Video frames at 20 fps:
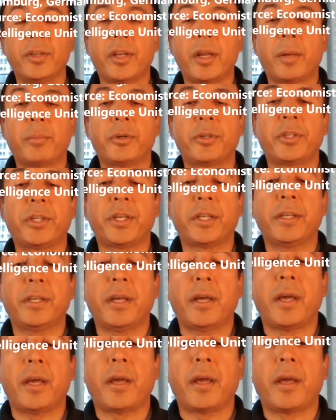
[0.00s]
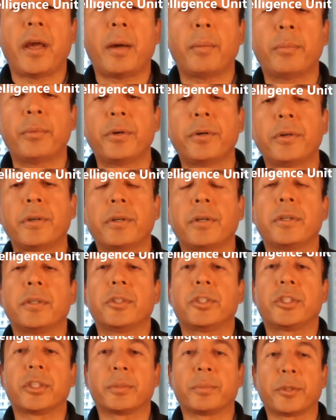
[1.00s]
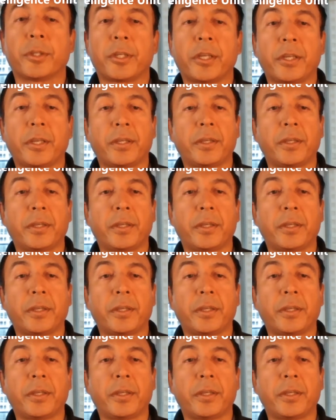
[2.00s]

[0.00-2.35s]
number 10, Hamburg, Germany.